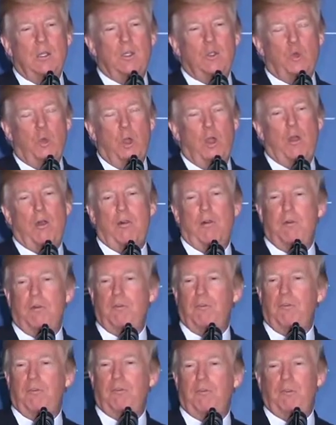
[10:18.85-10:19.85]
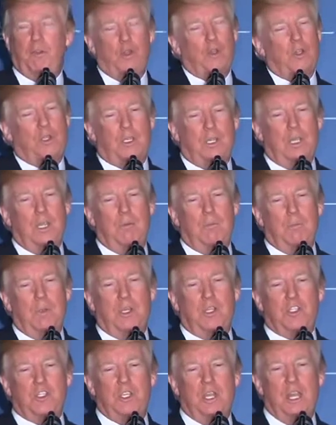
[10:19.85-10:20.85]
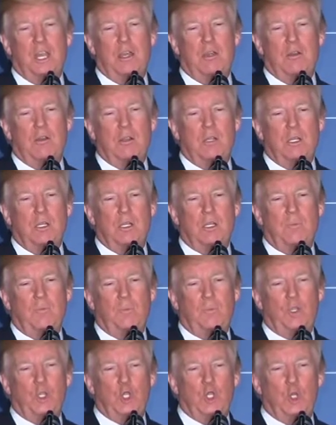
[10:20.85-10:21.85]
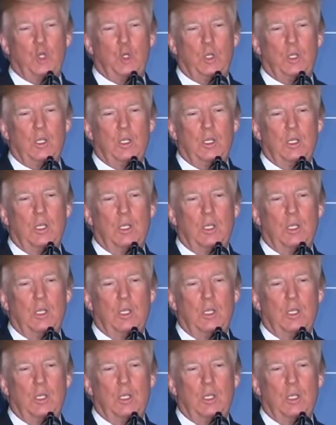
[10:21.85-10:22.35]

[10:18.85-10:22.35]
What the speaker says: 12, 13 months now to do it.